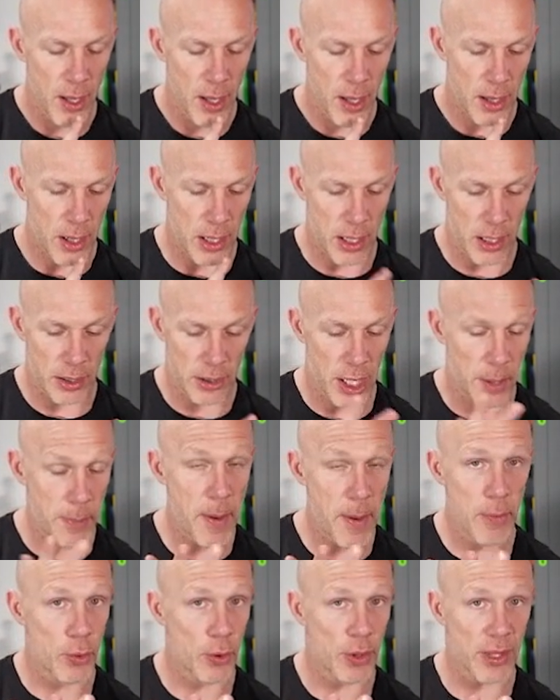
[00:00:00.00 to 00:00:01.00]
A lot of
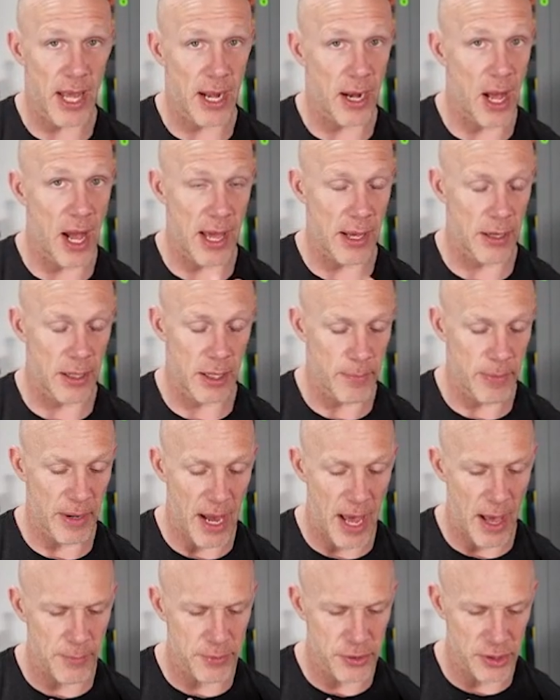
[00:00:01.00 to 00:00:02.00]
people weren't that high on it, but I
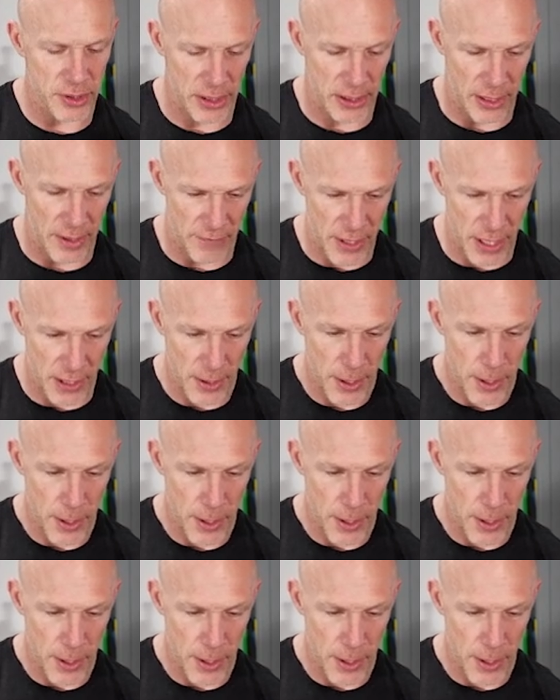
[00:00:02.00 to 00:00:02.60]
absolutely loved it.